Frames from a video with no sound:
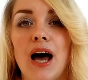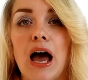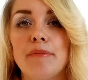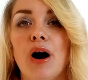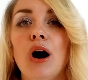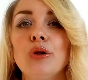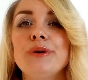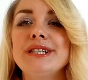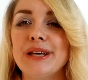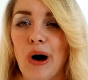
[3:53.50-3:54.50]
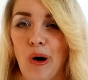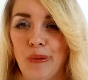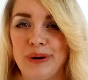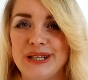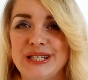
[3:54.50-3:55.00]
I'm always
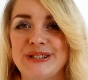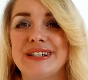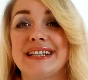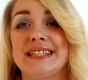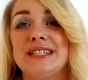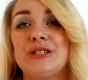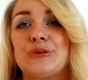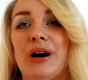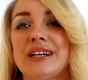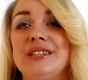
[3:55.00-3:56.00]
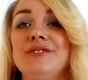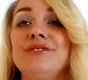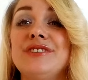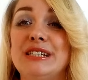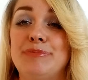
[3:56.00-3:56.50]
open to constructive
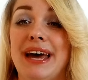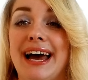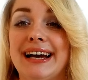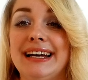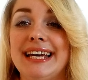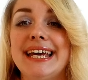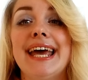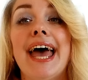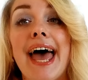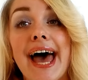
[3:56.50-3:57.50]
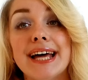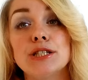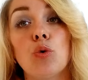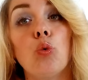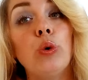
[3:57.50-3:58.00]
feedback and
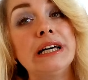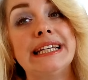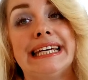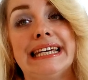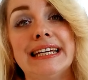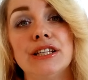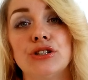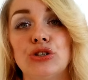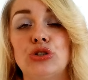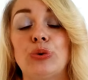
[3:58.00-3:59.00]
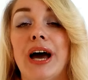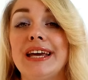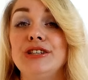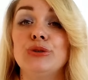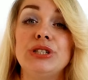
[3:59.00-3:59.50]
willing to
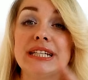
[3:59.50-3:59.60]
try new